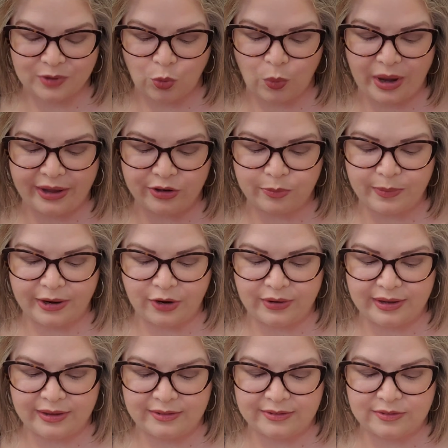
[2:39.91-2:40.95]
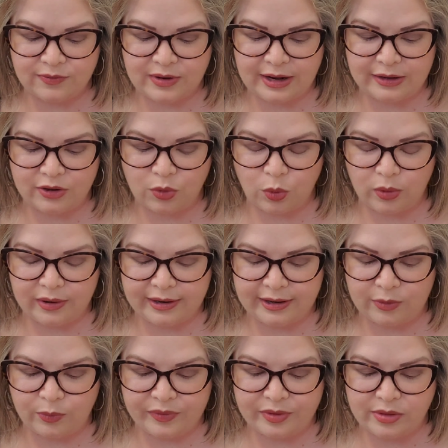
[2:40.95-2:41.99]
wild berries, vanilla
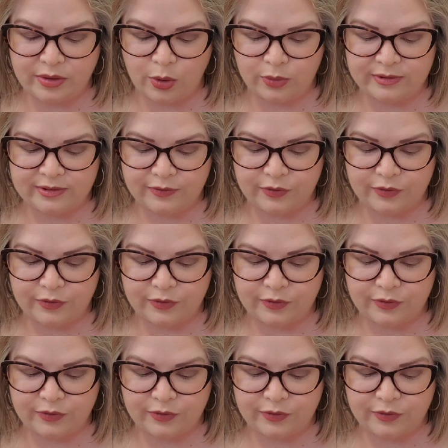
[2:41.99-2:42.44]
orchid with notes